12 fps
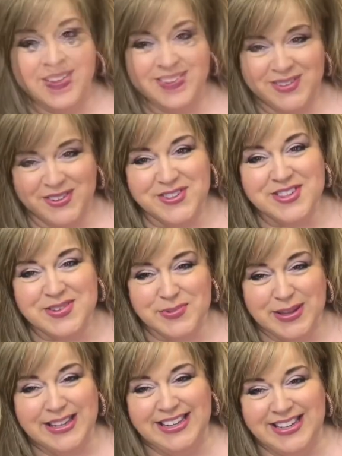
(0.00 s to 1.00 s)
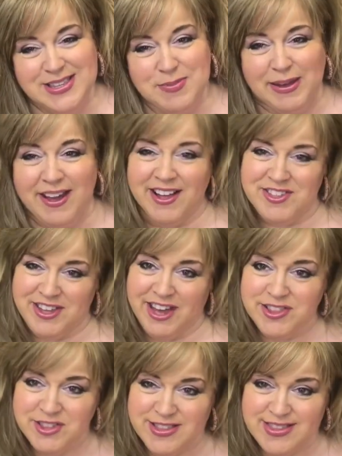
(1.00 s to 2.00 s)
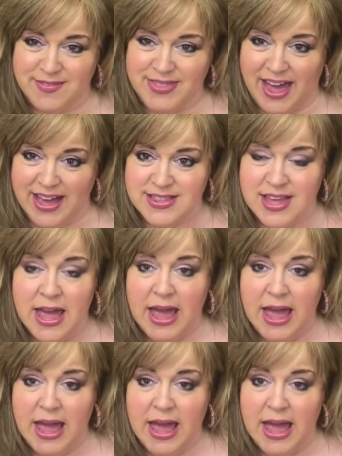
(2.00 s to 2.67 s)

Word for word: So you just really need to be conscientious of that